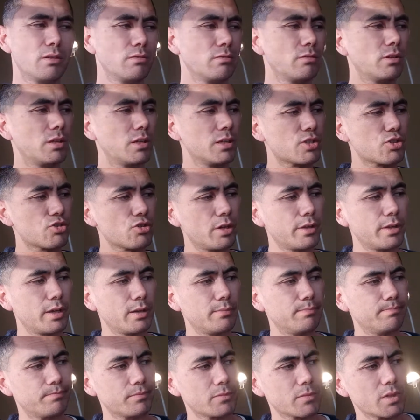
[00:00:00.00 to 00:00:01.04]
All right, let's try
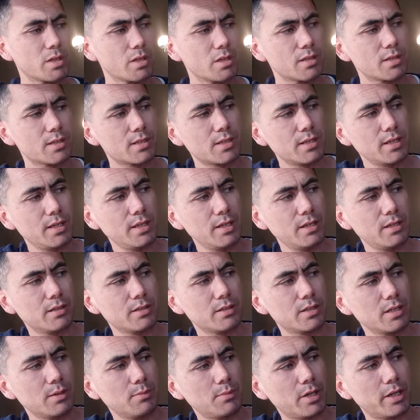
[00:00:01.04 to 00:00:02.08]
that. C,
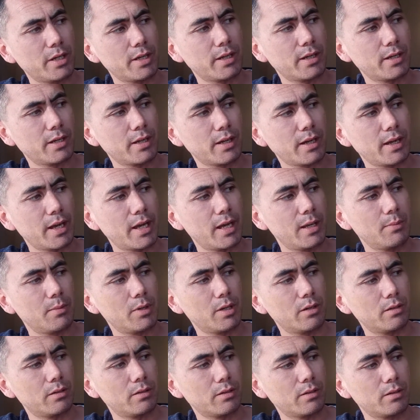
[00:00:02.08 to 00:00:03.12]
D minor, A
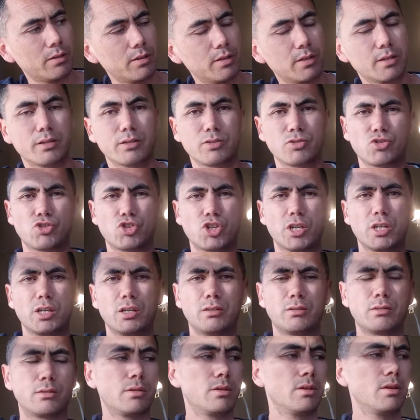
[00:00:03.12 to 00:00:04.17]
minor,
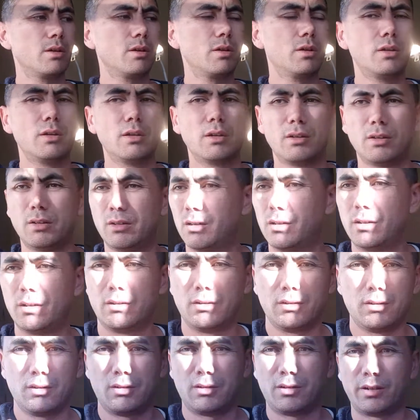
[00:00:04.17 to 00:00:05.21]
G.
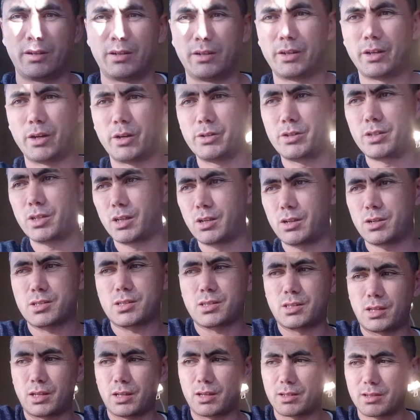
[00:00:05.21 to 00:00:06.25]
An ode to
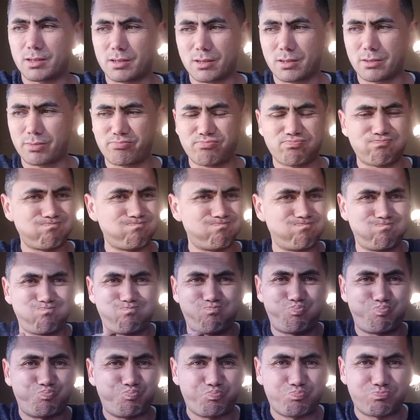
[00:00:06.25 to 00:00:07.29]
lost things.
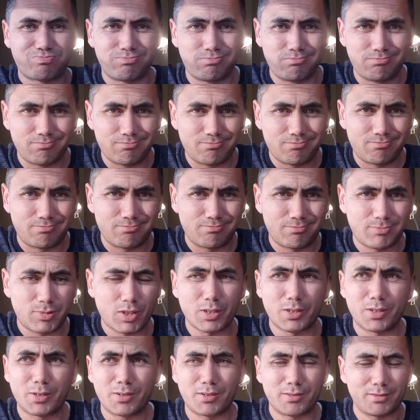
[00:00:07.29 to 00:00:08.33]

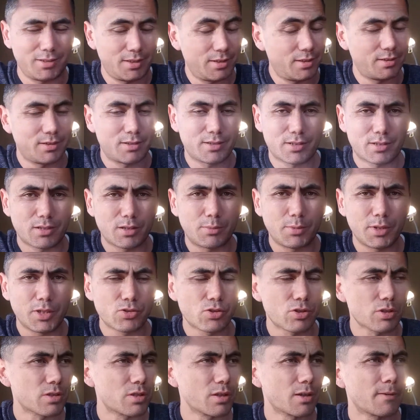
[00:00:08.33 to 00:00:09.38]
Don't know. Yeah, it's gonna be
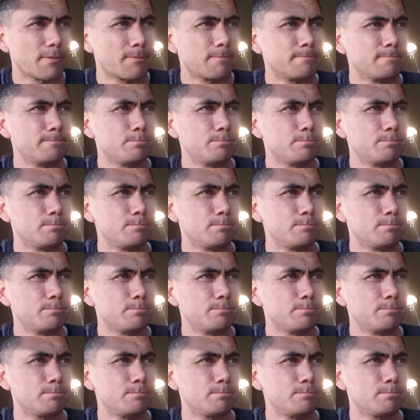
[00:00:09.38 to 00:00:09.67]
interesting.